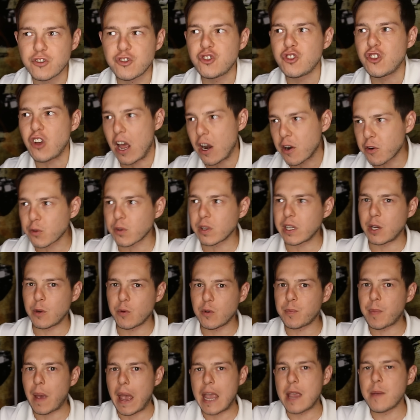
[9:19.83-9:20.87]
generally it
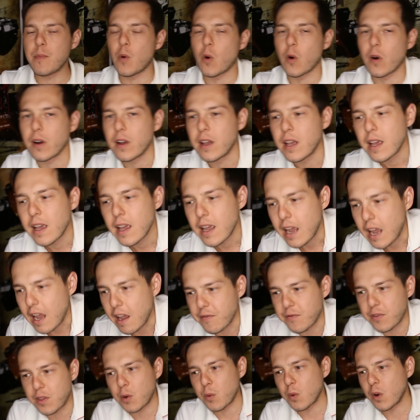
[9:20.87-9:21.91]
would pay more.
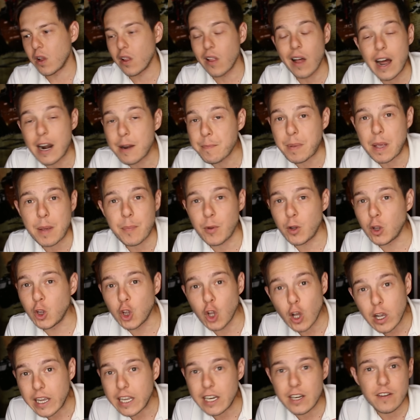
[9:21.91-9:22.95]
If there were a lot of people
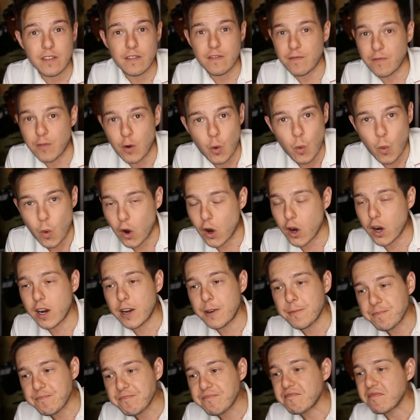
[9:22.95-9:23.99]
looking for
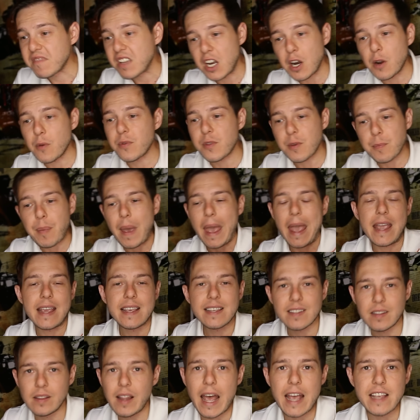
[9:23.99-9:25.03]
work, you know, the pay
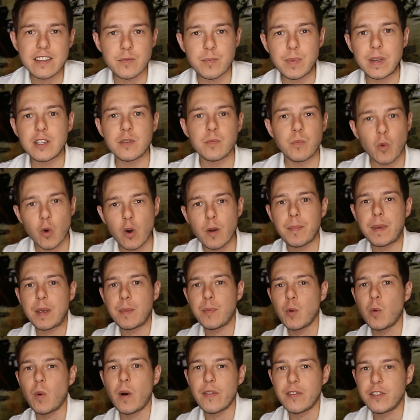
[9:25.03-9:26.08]
is less because more
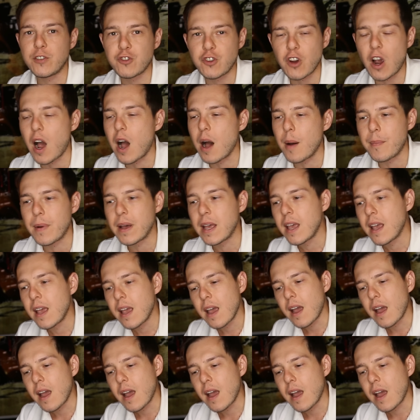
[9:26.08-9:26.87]
people want the job.